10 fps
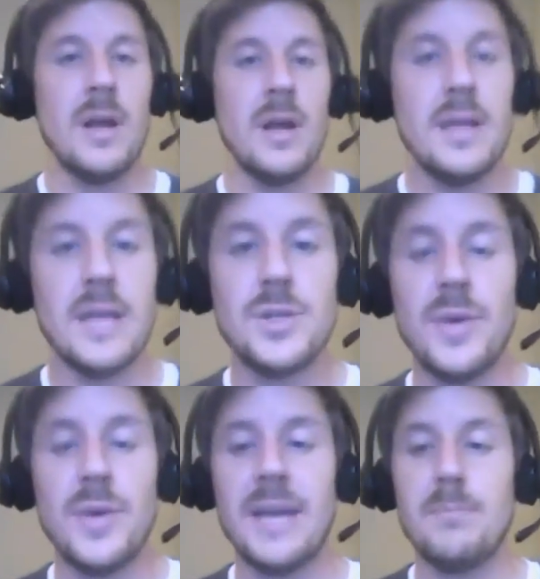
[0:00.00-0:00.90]
Yes, you
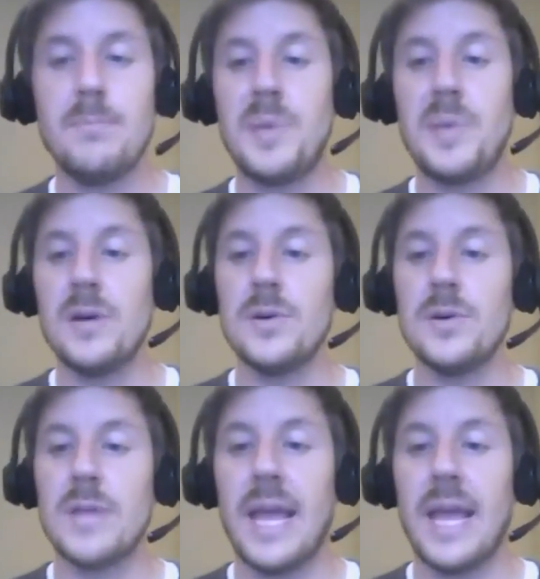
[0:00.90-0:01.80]
can
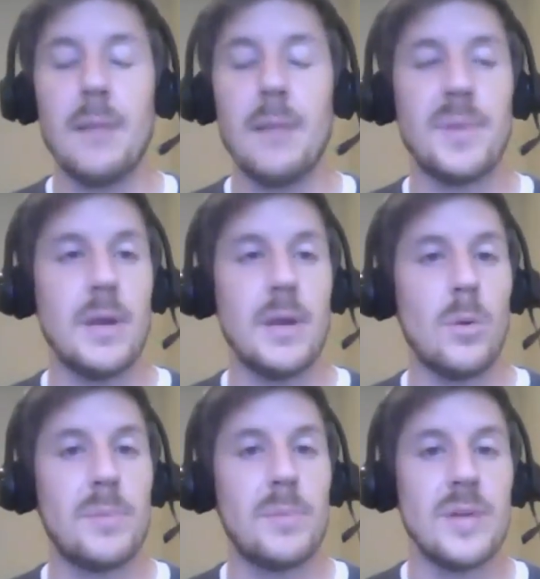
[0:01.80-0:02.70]
build a company or
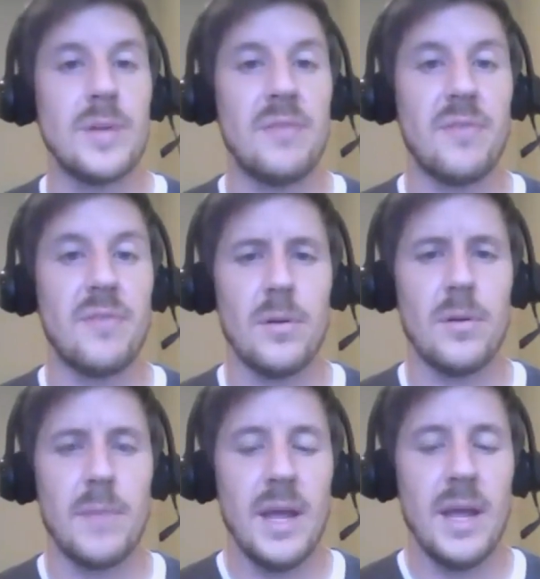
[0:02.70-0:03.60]
build a
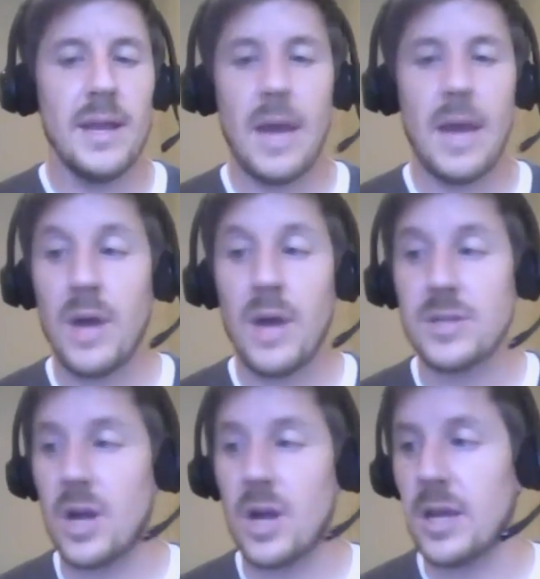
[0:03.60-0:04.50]
firm. Now, we're not
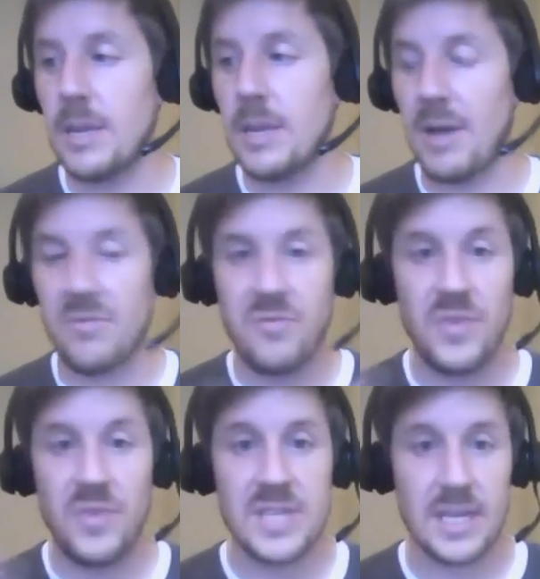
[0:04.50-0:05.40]
talking about
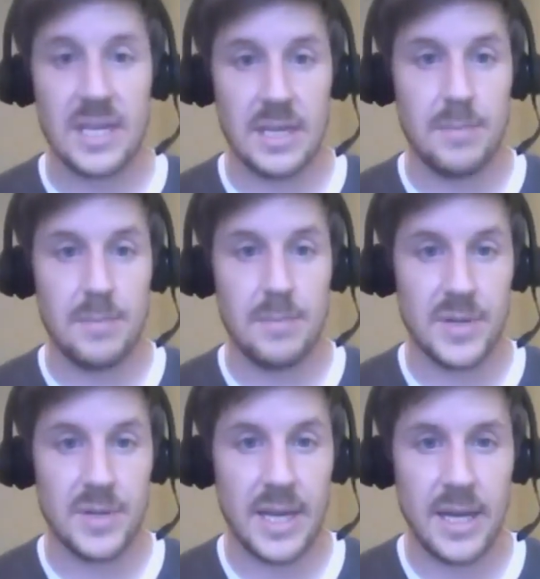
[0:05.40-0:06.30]
physically
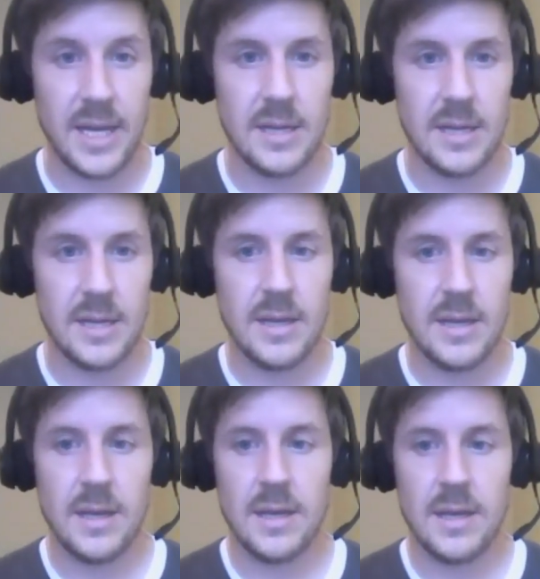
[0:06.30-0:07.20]
building it,
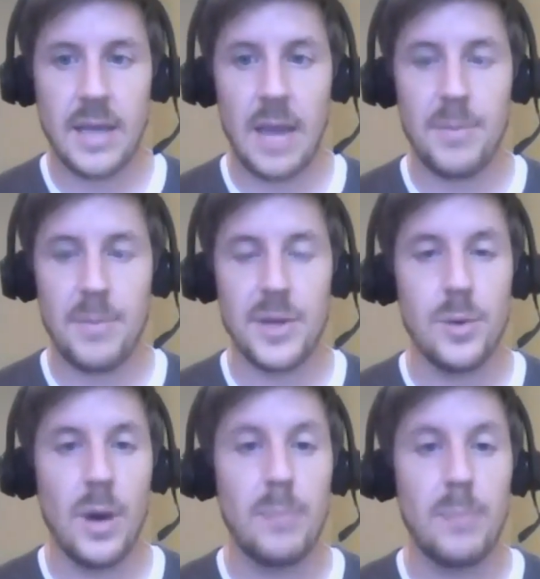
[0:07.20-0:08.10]
okay, but
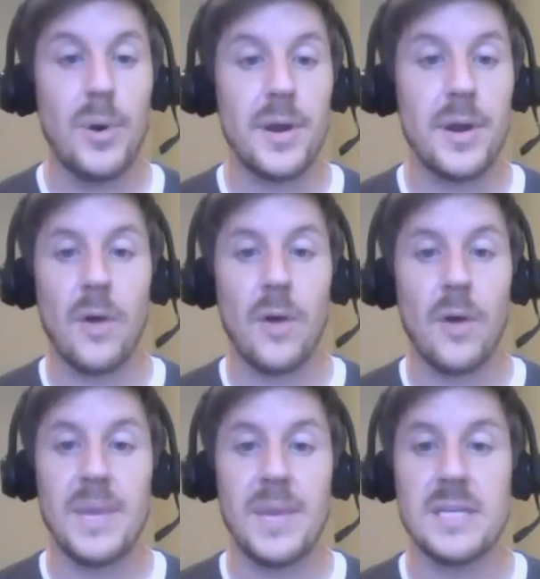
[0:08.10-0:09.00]
you uh, put all
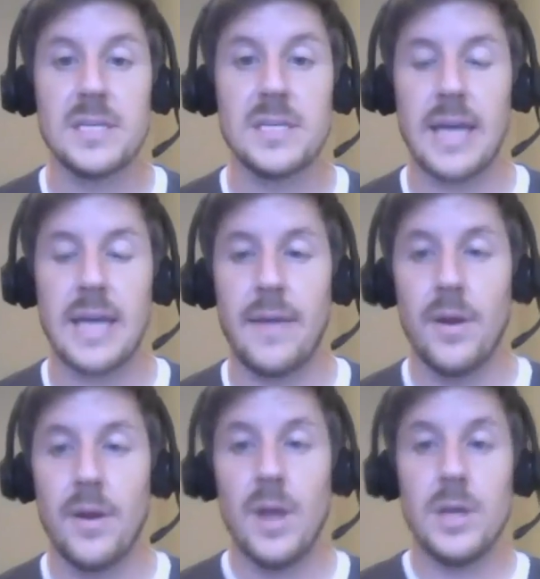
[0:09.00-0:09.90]
the pieces
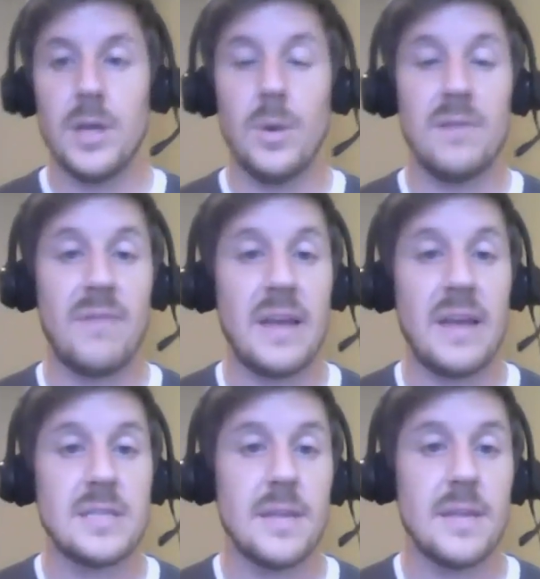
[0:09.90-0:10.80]
together. You
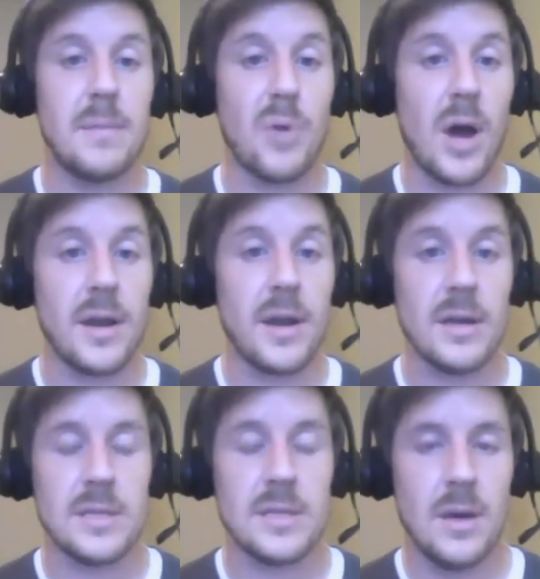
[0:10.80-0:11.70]
invent the
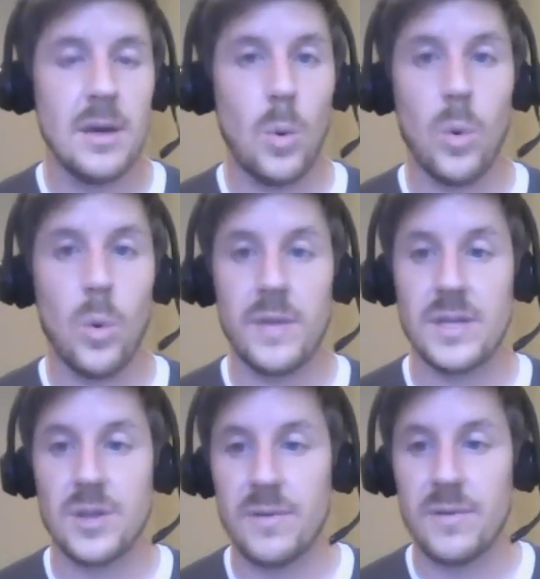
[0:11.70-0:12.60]
product or the
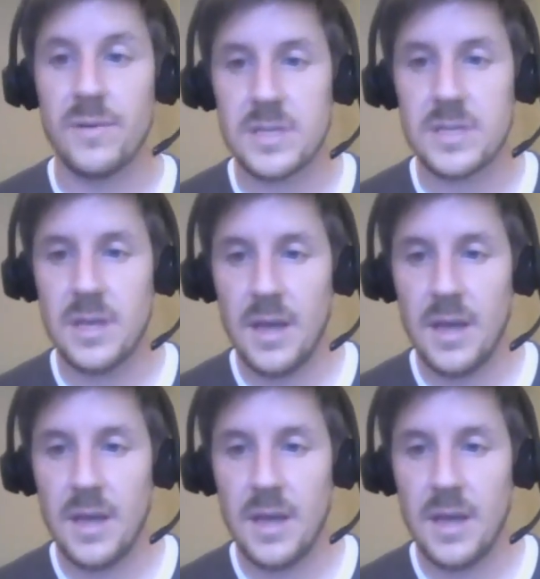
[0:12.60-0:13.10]
service,